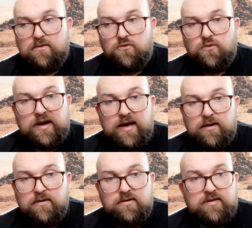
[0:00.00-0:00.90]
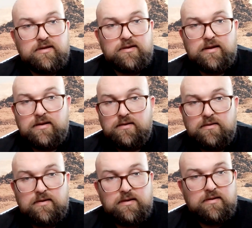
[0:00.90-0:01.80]
writers and
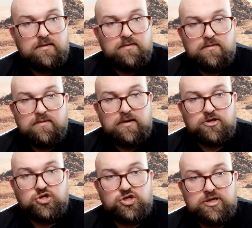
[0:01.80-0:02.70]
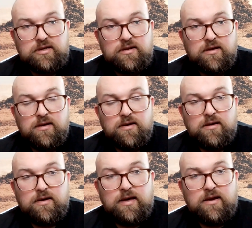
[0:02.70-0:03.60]
shit,
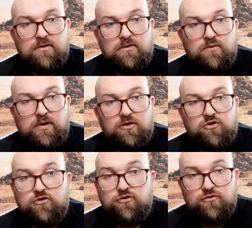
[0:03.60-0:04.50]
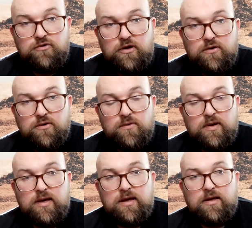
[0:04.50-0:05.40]
and a real studio,
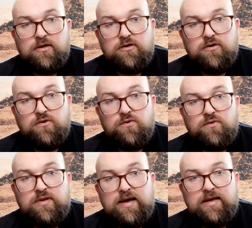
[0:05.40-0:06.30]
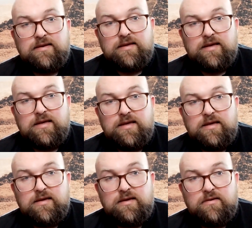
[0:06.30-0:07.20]
so that
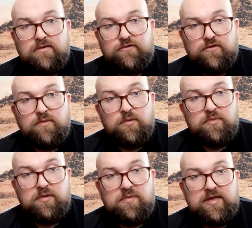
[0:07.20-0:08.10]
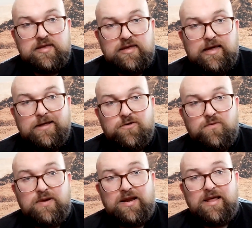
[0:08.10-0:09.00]
from the BBC, so
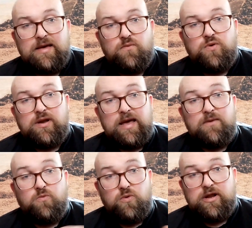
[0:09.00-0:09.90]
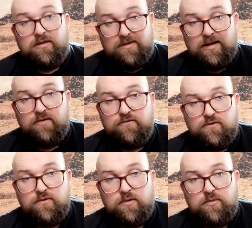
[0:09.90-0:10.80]
that would end with a
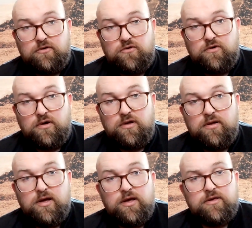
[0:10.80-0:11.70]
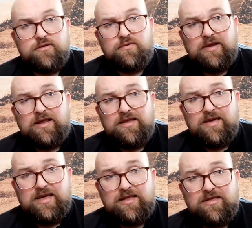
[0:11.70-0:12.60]
telephone number to call, so that
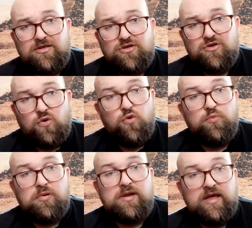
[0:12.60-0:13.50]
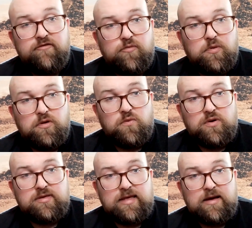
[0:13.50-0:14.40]
it's so believable
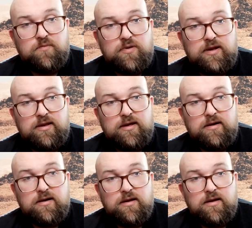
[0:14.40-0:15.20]
what's happening there